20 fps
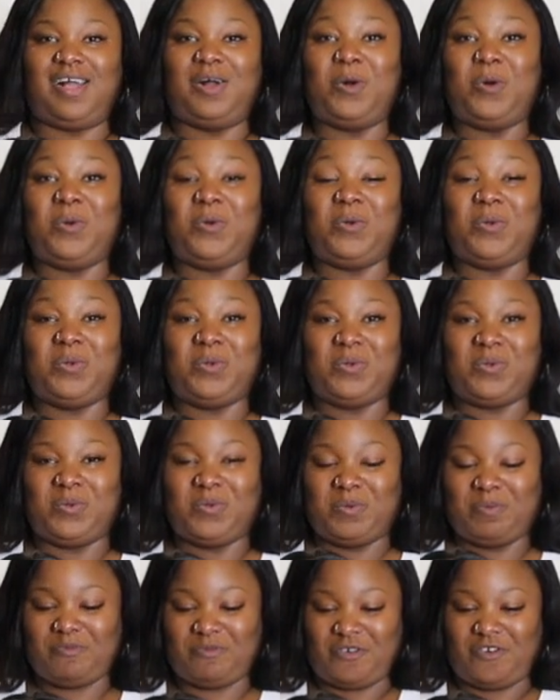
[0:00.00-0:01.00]

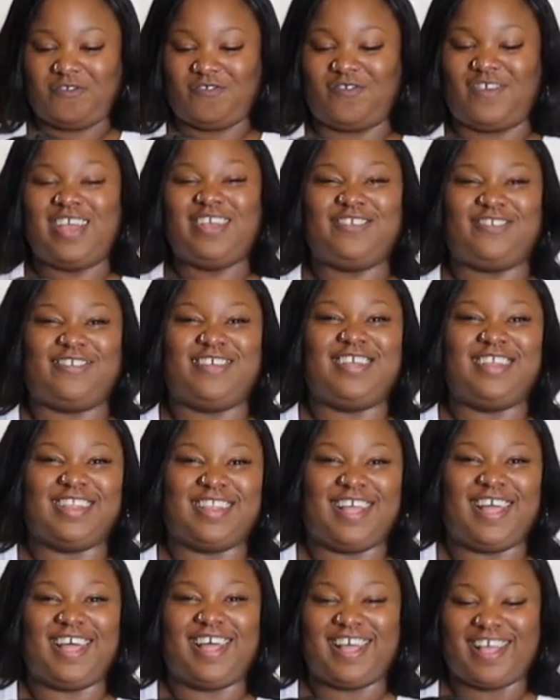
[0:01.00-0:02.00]
Oh,
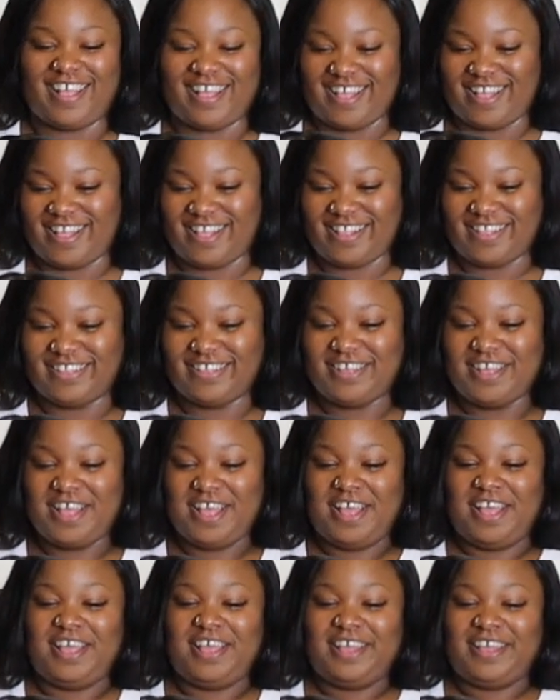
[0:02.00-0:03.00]
professional.
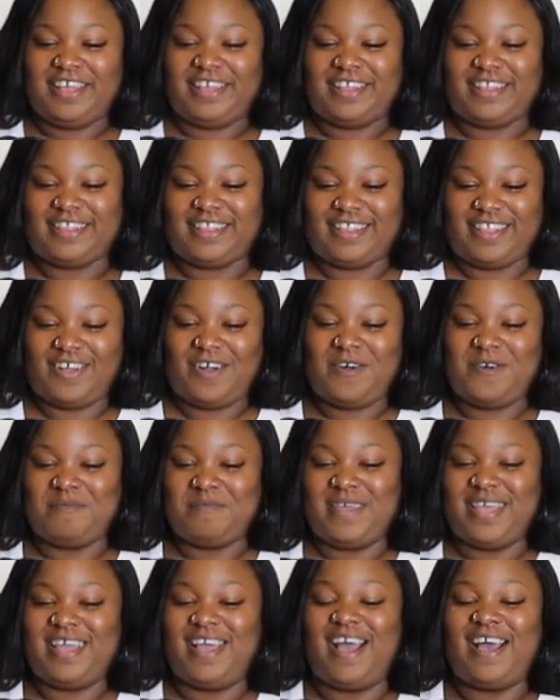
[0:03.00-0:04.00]
Oh
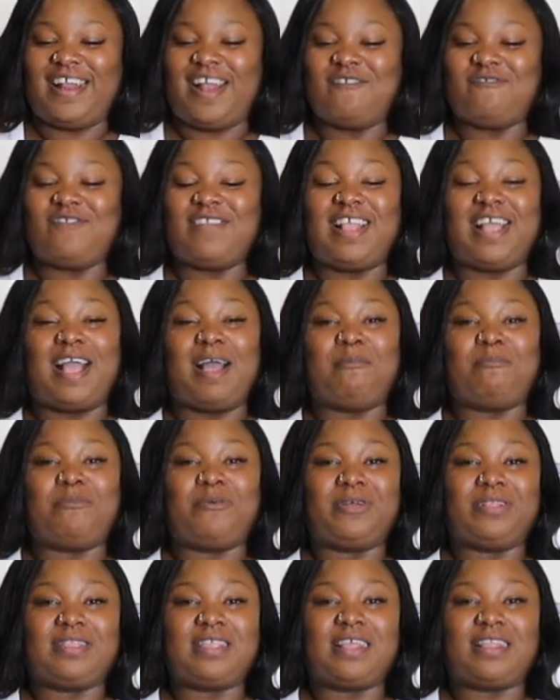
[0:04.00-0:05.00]
my God, I feel like I'm
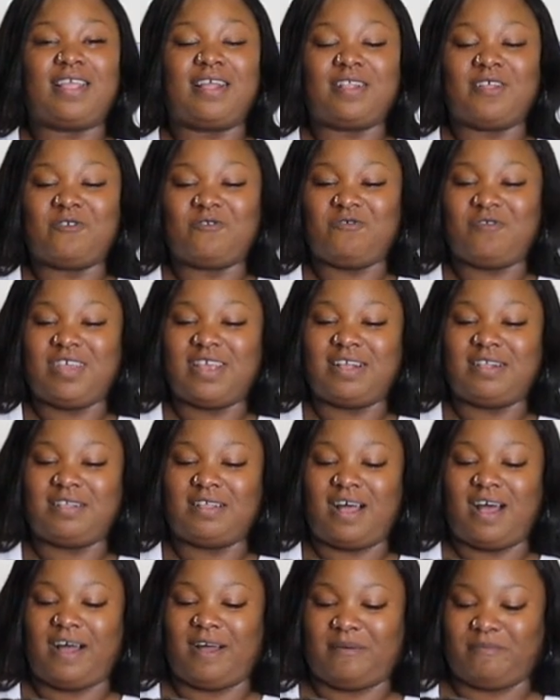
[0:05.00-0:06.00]
putting it on a real
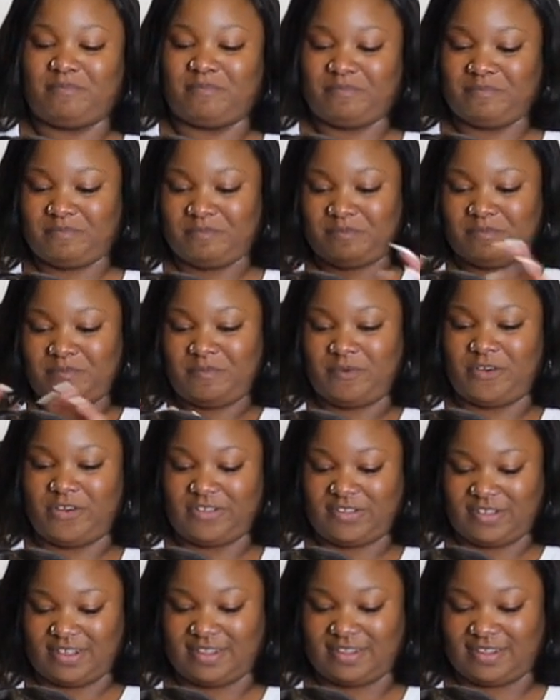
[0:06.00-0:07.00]

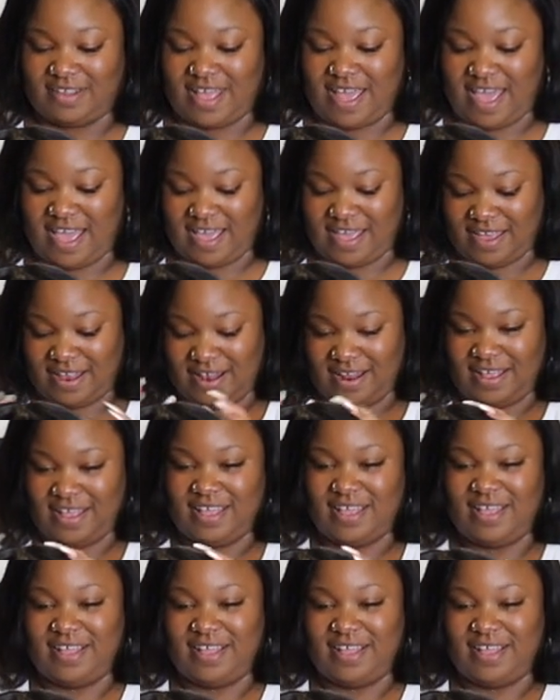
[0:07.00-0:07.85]
person's head.